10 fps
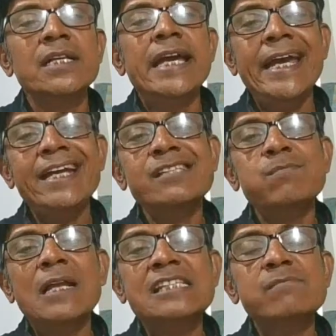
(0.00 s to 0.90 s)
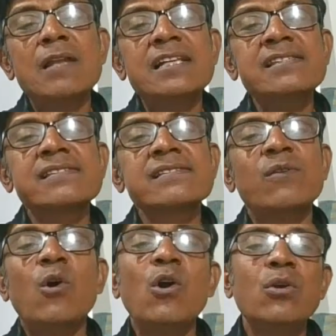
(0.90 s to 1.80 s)
X plus plus
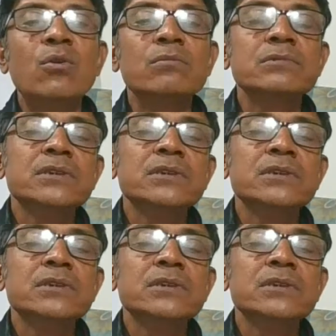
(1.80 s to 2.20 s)
or